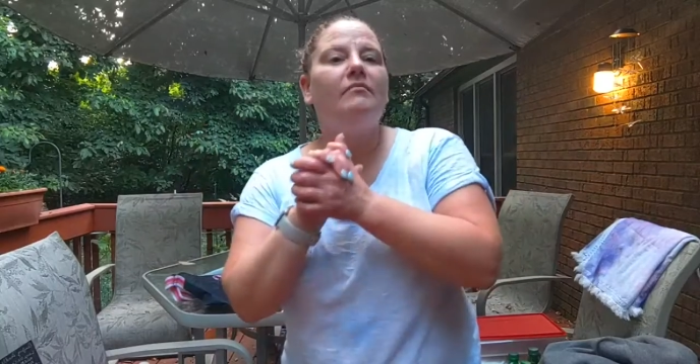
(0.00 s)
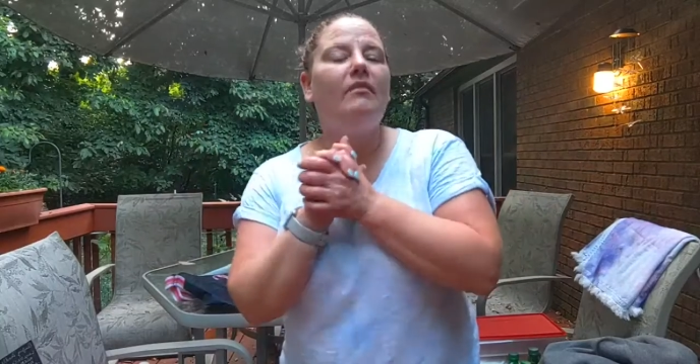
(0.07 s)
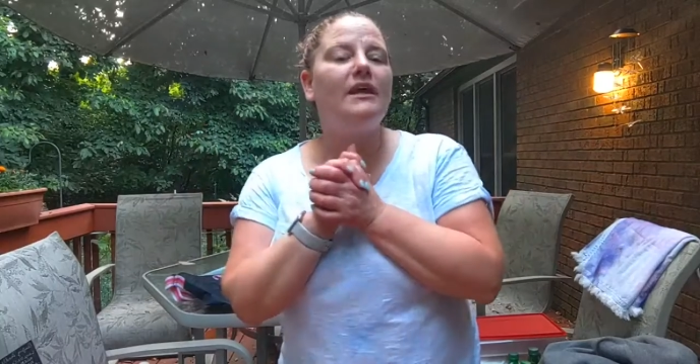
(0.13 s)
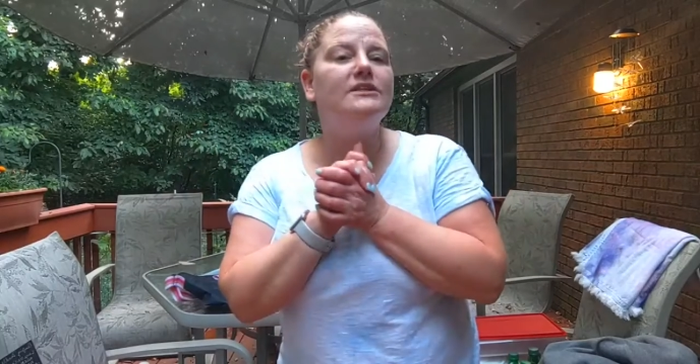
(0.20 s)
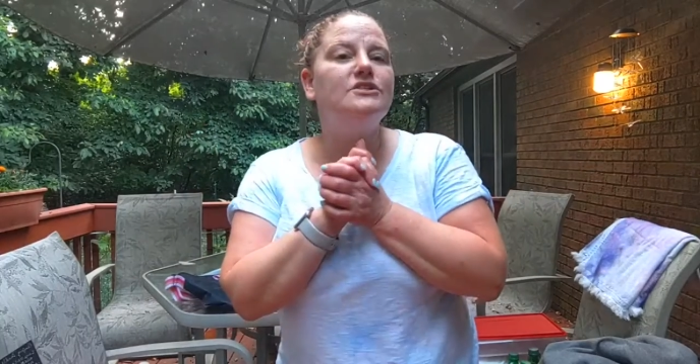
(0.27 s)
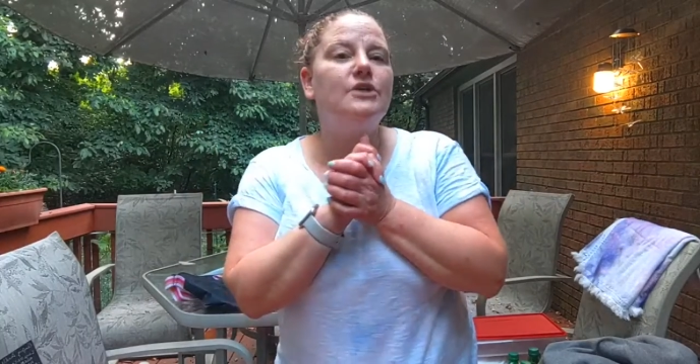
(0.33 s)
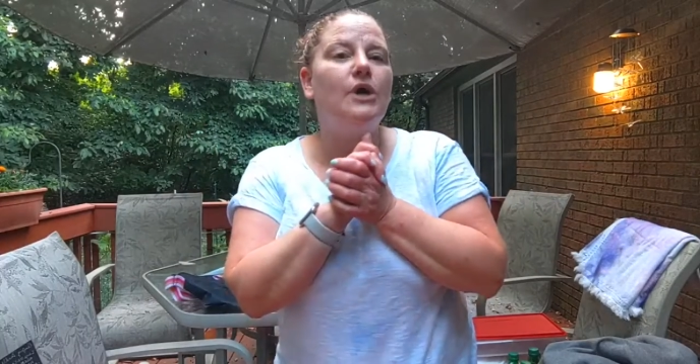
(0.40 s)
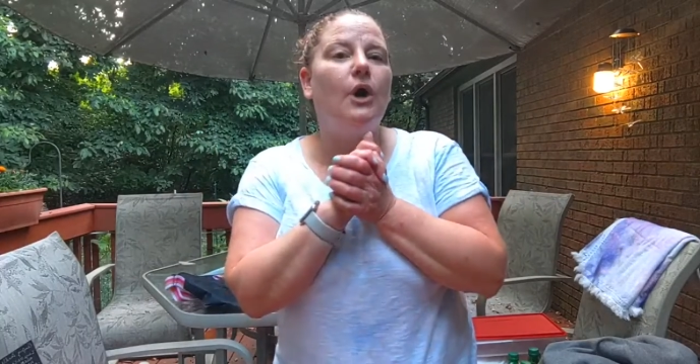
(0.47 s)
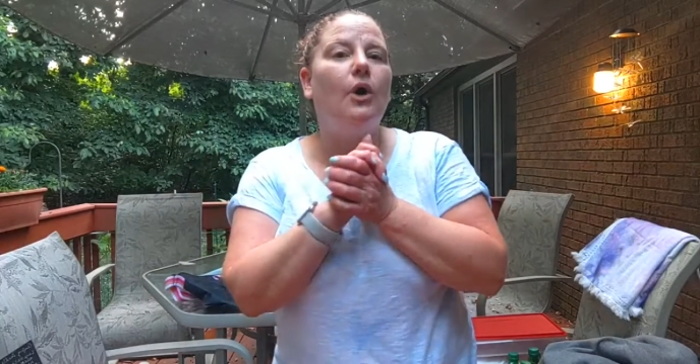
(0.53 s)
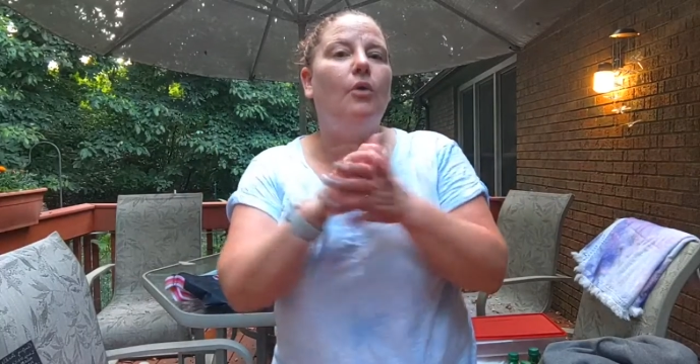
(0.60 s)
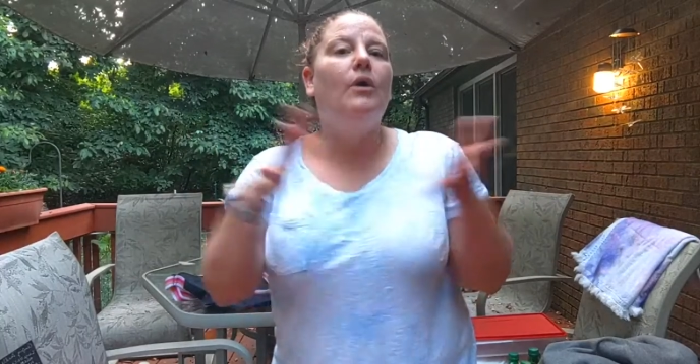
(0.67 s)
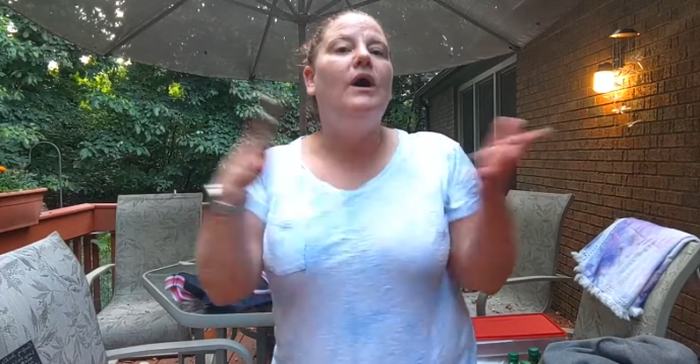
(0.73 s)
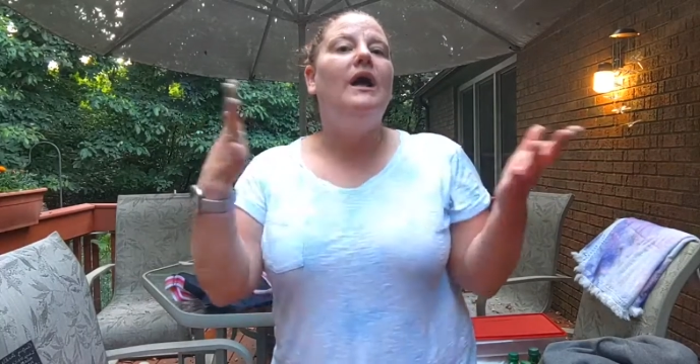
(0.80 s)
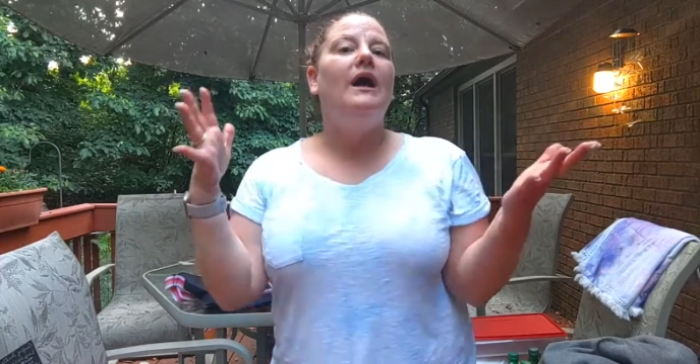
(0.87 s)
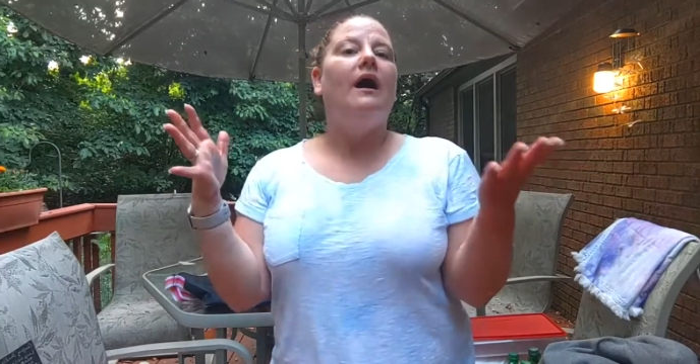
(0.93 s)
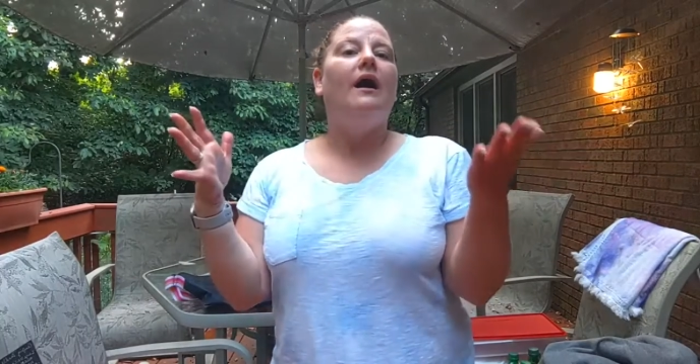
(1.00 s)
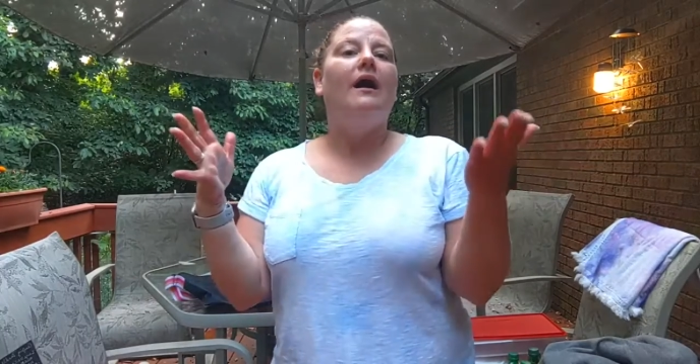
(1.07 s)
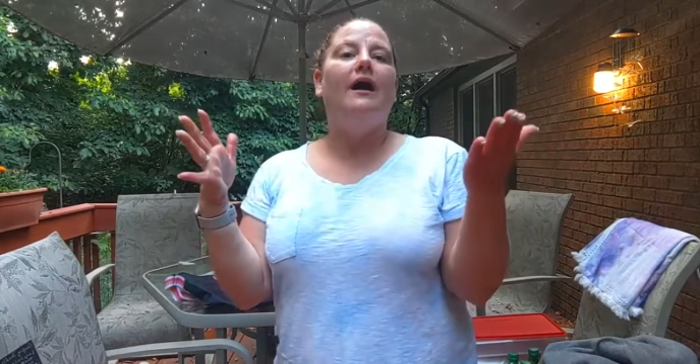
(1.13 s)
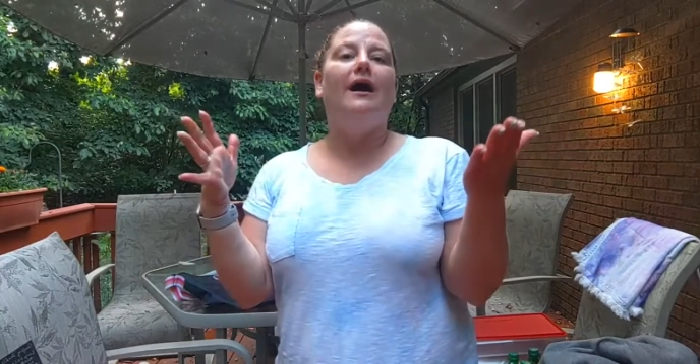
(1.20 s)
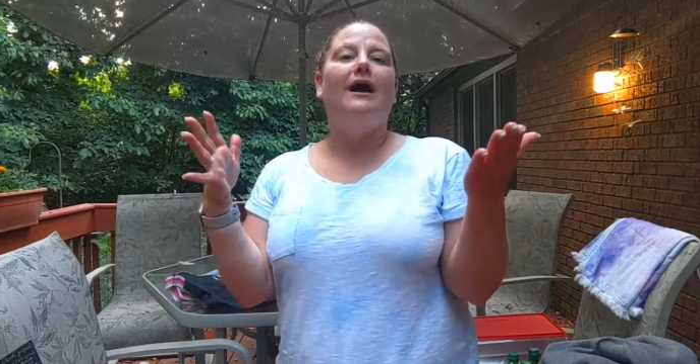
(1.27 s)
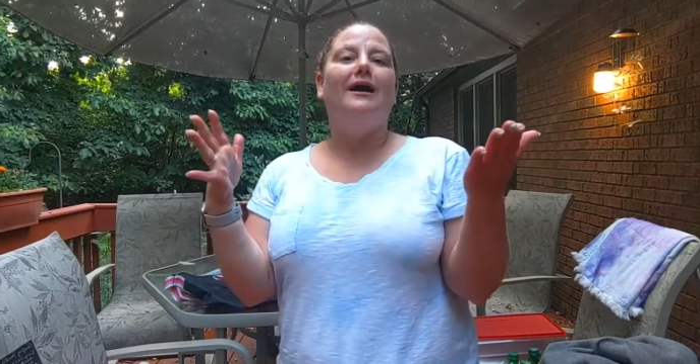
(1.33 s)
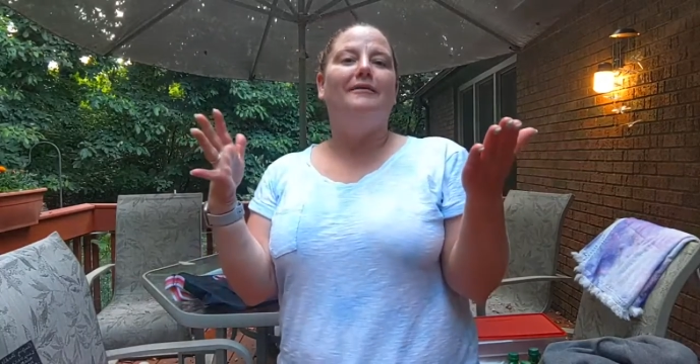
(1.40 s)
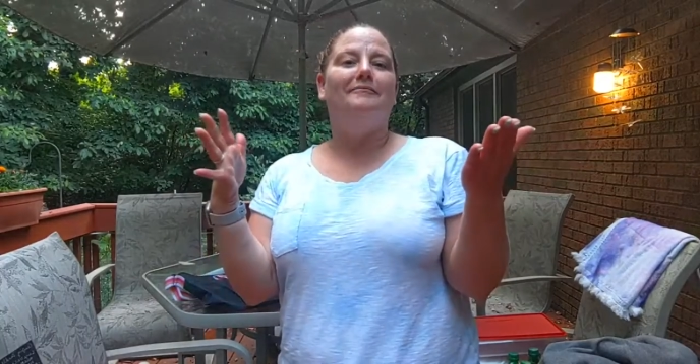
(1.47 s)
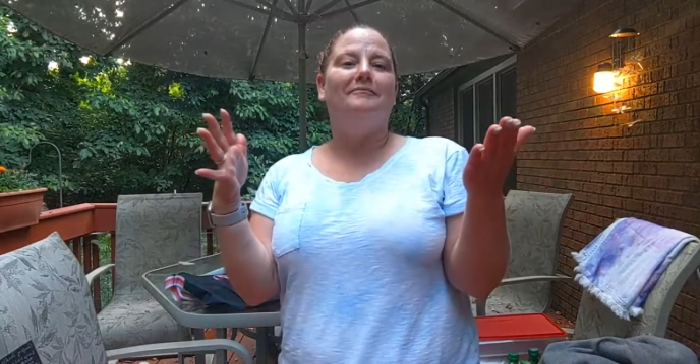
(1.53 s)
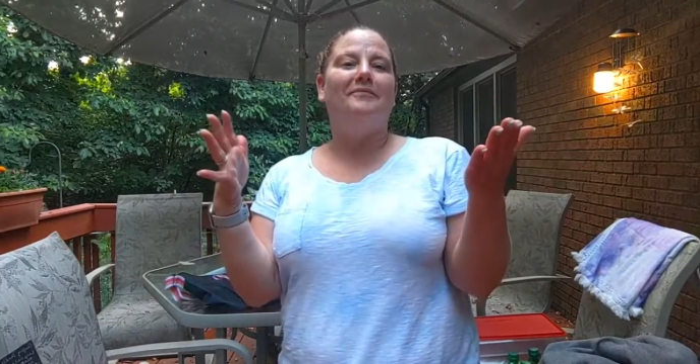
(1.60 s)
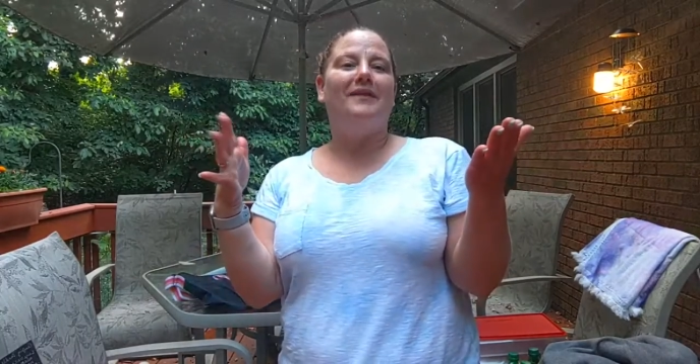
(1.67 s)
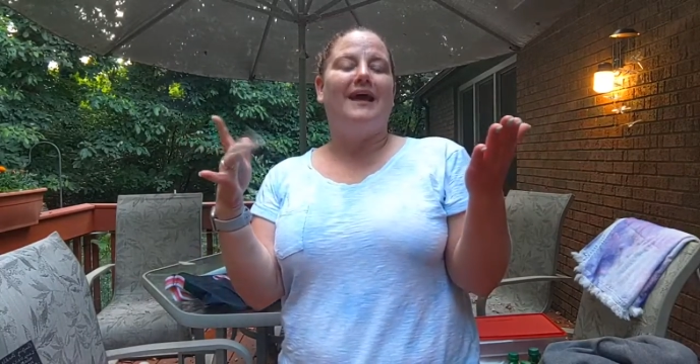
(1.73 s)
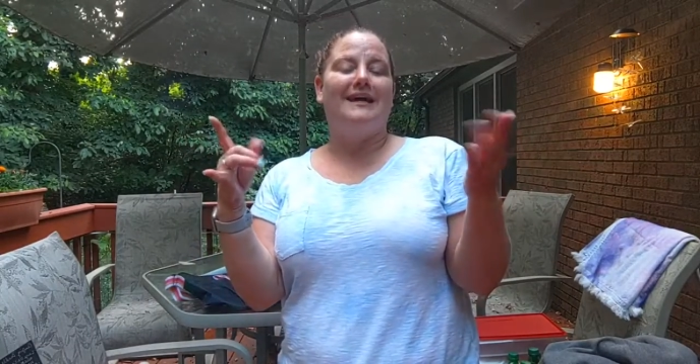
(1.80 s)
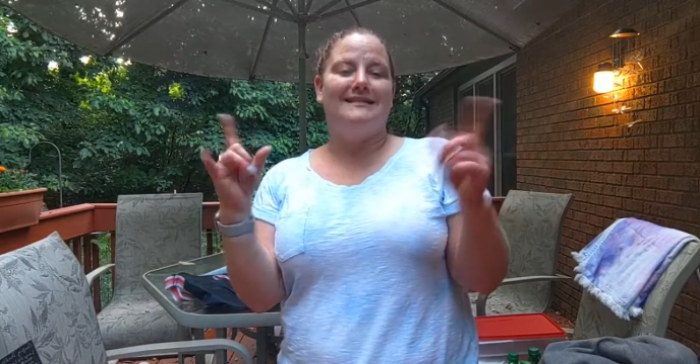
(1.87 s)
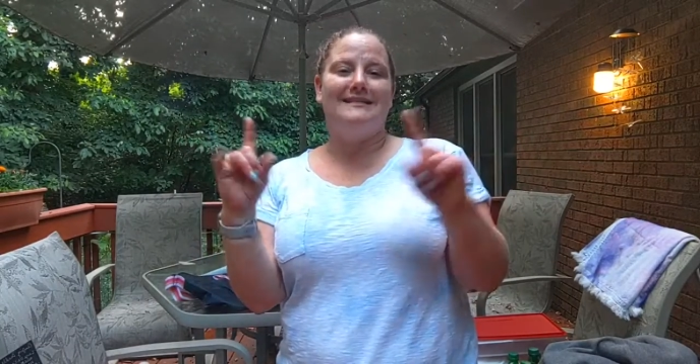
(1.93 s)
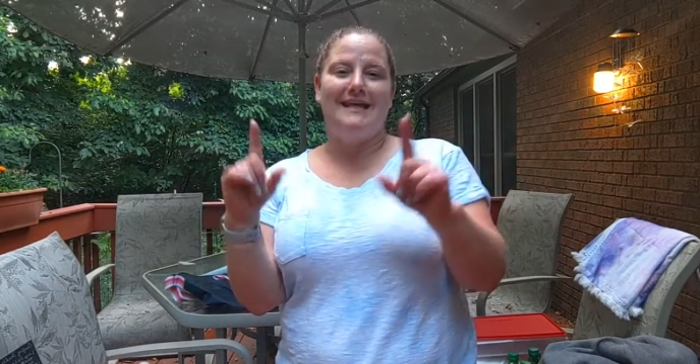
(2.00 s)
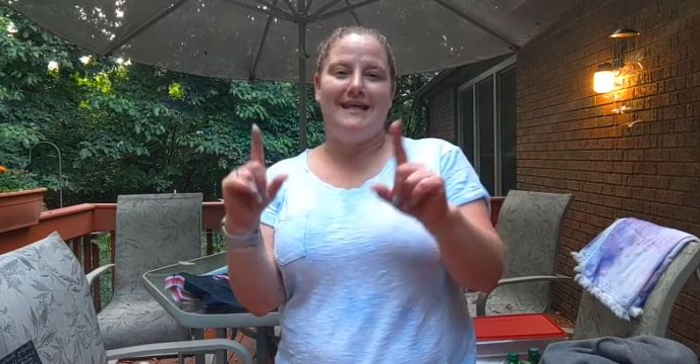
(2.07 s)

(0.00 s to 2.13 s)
So I say